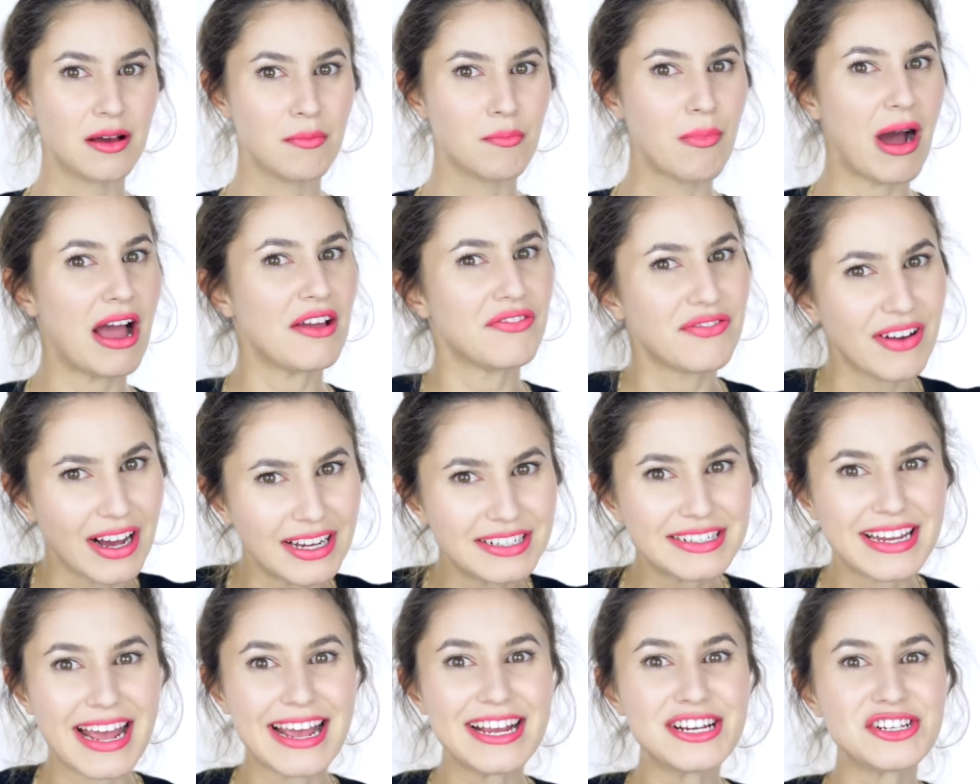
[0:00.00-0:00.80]
my
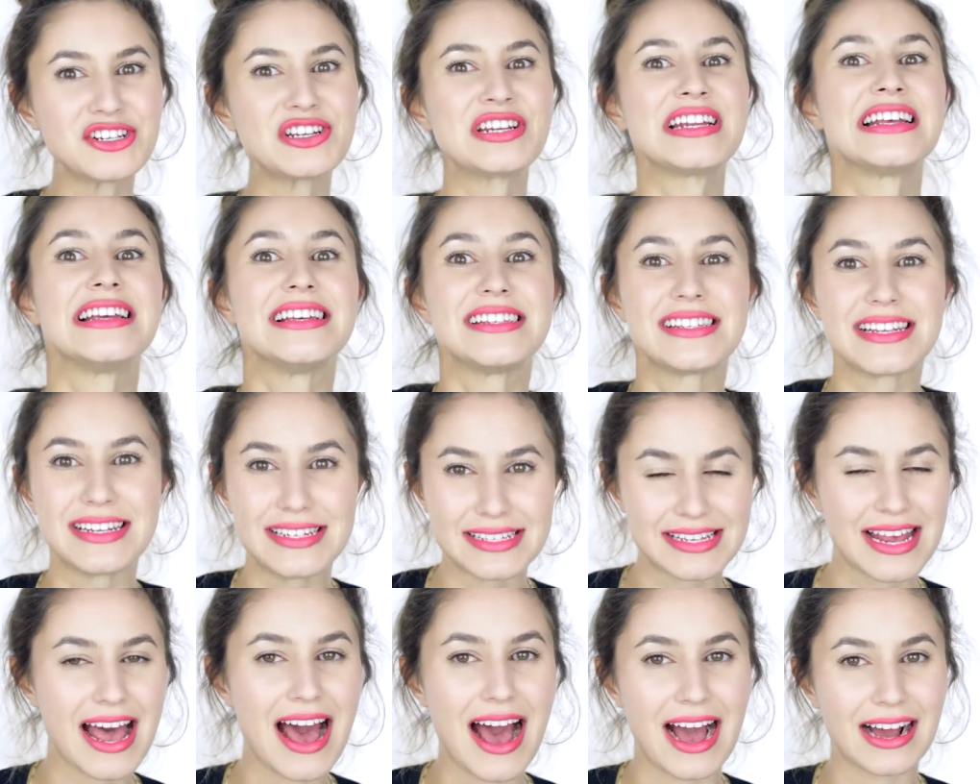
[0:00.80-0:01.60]
foundation is
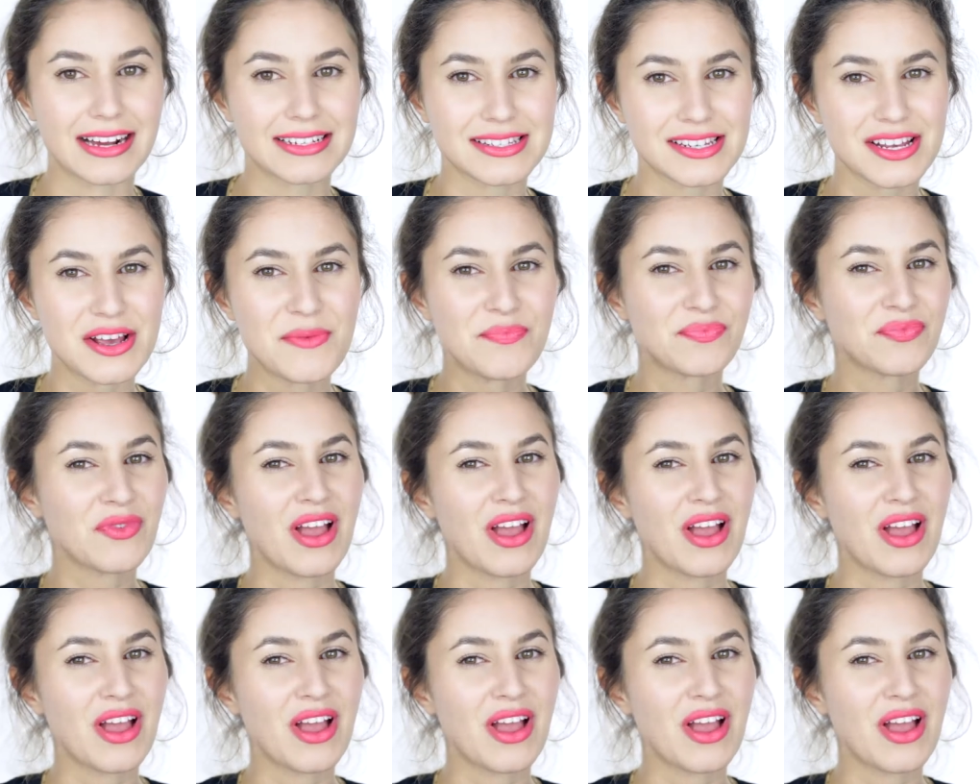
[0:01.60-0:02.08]
intact.